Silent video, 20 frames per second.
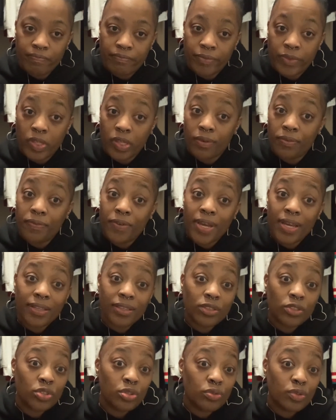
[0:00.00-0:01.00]
The fact
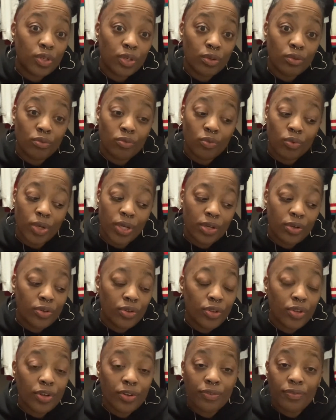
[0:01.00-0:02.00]
that you can wiggle
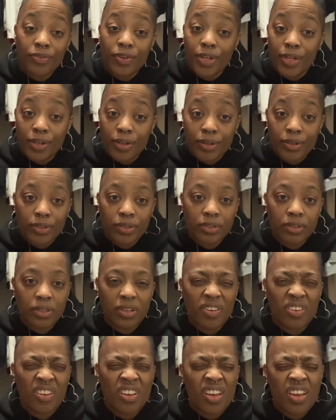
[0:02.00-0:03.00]
your fingers, the
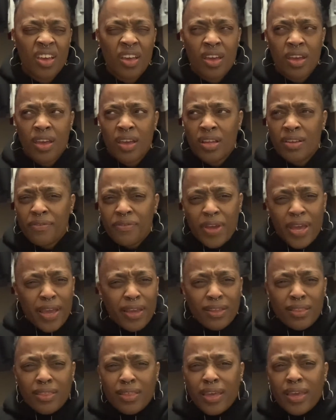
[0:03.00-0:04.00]

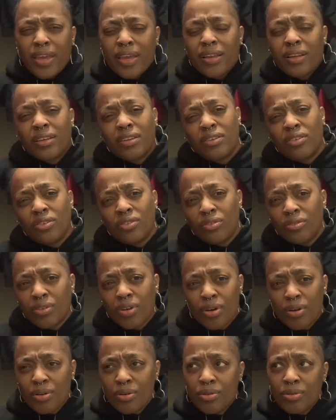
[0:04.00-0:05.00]
fact that
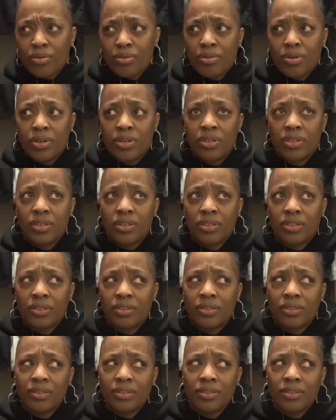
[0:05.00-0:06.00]
you
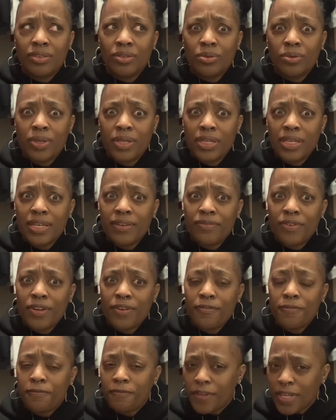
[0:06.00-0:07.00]
can even
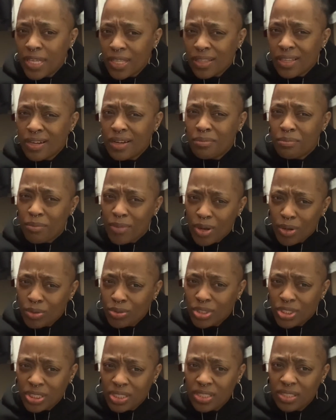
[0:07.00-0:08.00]
feel an
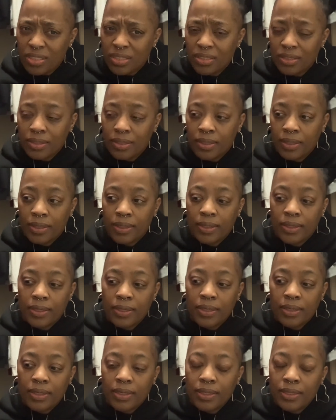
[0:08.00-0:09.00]
emotion,
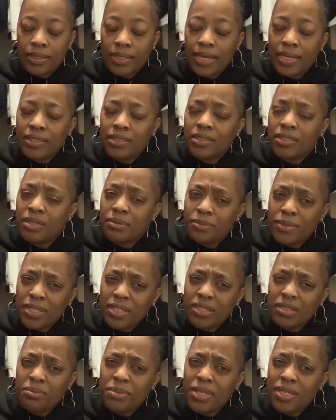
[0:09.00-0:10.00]
that's something
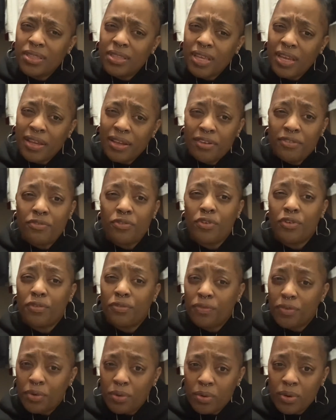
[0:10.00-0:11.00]
to be thankful
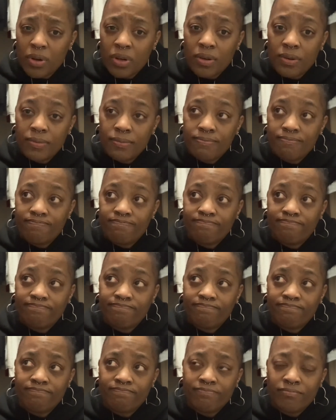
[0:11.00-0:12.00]
for,
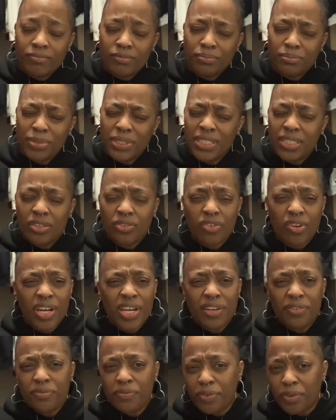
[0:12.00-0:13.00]
be
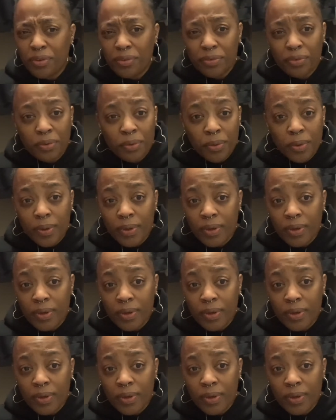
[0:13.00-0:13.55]
grateful for.